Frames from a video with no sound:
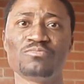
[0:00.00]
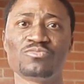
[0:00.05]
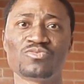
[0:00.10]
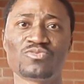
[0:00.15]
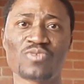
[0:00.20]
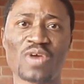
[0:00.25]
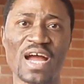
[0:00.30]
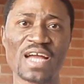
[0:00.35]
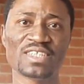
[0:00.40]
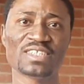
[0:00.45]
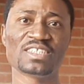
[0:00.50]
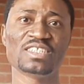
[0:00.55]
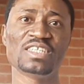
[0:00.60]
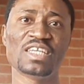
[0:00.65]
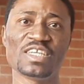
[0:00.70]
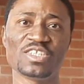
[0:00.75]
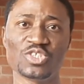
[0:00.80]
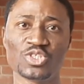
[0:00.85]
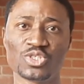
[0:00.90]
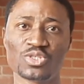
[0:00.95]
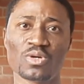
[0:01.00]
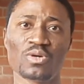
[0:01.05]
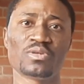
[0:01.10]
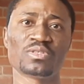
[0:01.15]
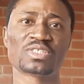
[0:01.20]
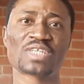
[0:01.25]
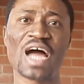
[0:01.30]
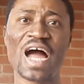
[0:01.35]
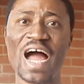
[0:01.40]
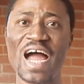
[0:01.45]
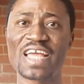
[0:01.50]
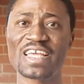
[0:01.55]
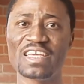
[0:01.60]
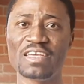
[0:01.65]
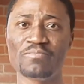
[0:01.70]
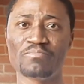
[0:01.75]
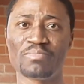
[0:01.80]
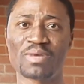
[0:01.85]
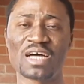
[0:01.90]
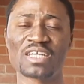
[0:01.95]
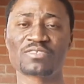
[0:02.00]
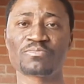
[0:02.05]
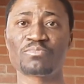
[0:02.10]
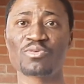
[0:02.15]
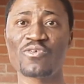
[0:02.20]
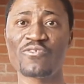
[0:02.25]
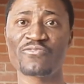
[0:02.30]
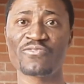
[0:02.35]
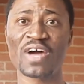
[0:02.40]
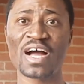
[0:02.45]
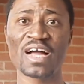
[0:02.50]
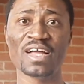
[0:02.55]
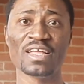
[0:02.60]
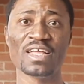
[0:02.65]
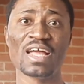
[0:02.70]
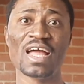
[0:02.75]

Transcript: writing a short high-impact profile,